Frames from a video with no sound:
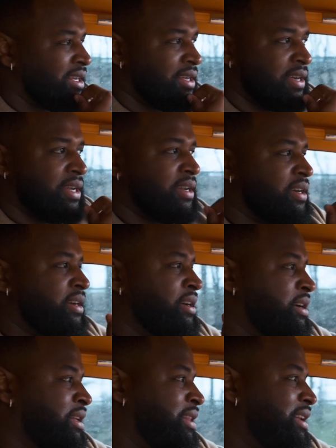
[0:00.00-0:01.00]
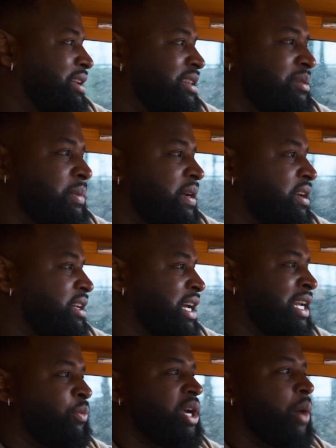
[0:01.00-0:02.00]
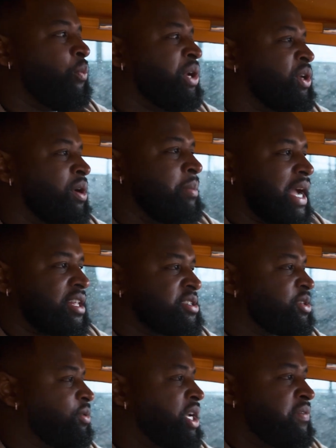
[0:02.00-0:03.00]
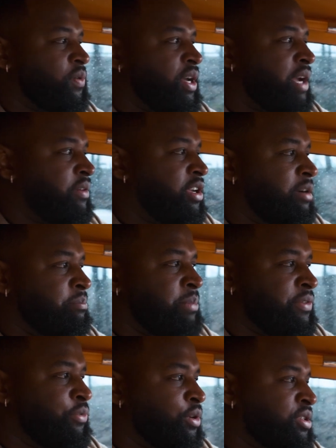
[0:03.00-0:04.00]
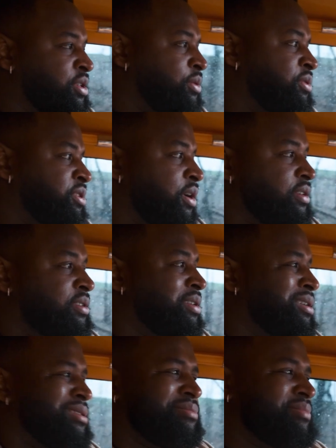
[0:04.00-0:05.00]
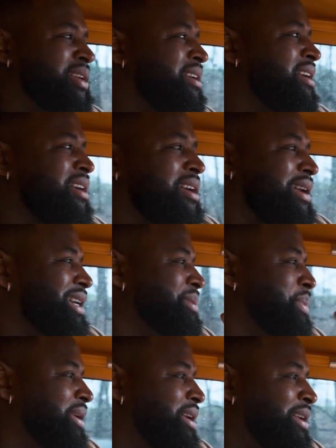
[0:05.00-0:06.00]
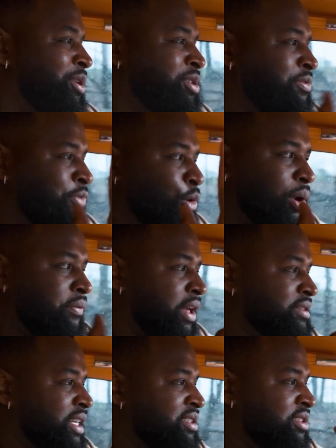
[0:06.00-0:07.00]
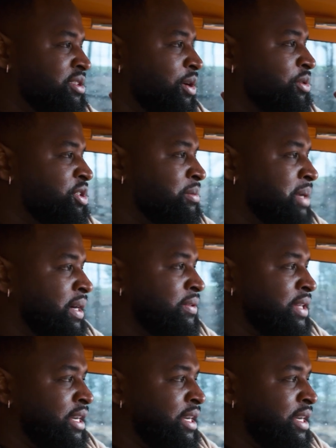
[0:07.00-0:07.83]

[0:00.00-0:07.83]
And I think that's about it. And then we do a back to school giveaway every year before school starts. So that's about it. Those 4 events I just told you about.